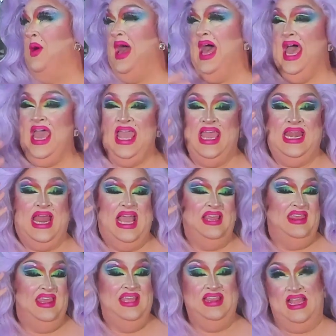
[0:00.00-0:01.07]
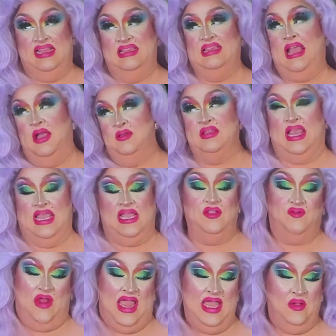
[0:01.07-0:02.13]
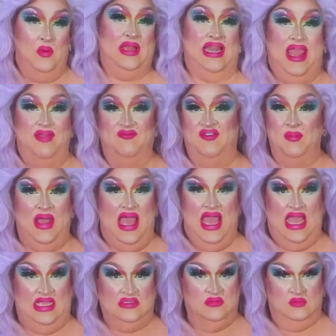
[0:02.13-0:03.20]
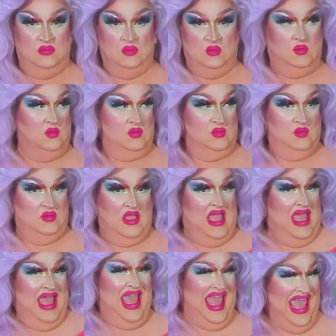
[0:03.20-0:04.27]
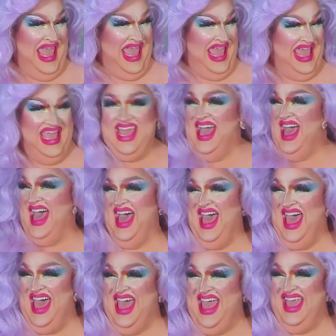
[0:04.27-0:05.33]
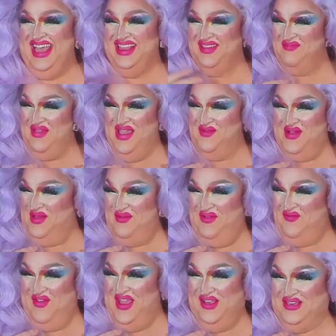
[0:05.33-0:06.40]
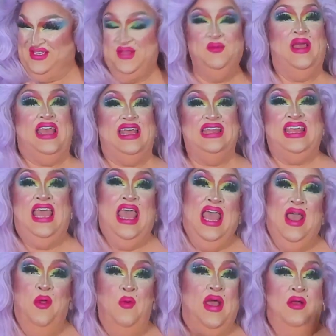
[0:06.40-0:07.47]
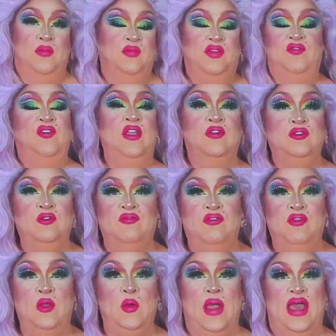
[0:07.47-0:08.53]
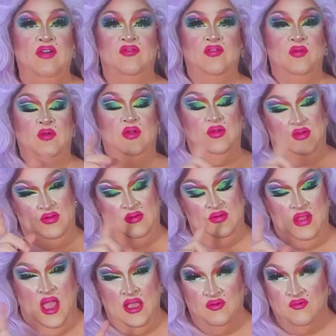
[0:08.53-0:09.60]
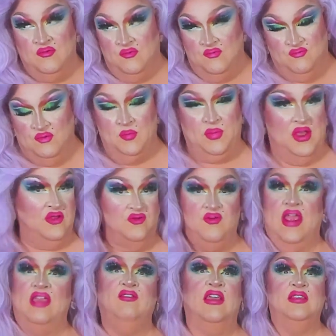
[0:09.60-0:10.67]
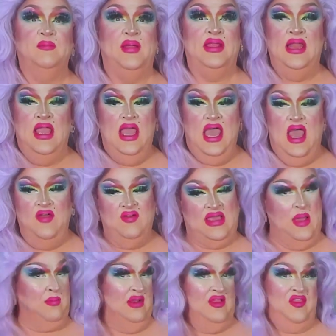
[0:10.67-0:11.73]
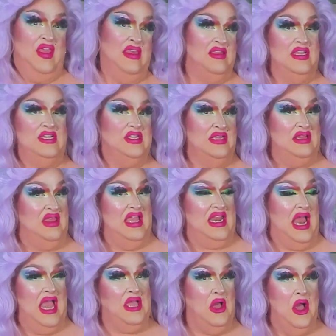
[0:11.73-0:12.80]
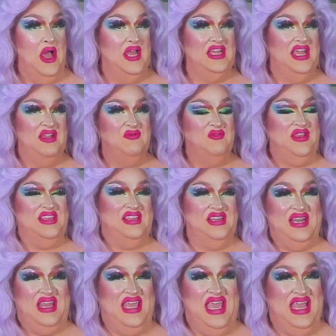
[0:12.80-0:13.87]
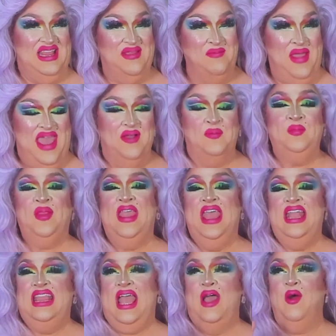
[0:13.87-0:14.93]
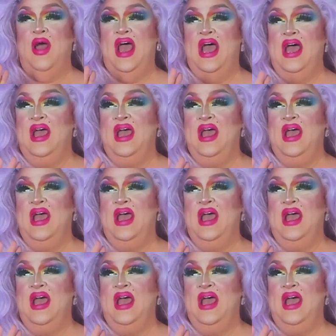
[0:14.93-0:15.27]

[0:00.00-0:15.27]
eye, and I think that sounds like a drag queen name from Hi. Hey, hi, it's me, Wilma Fingerdoo, with, well, the Fingerdoo review of not RuPaul's Drag Race, but of a couple of things that I got recently in the mail. Now,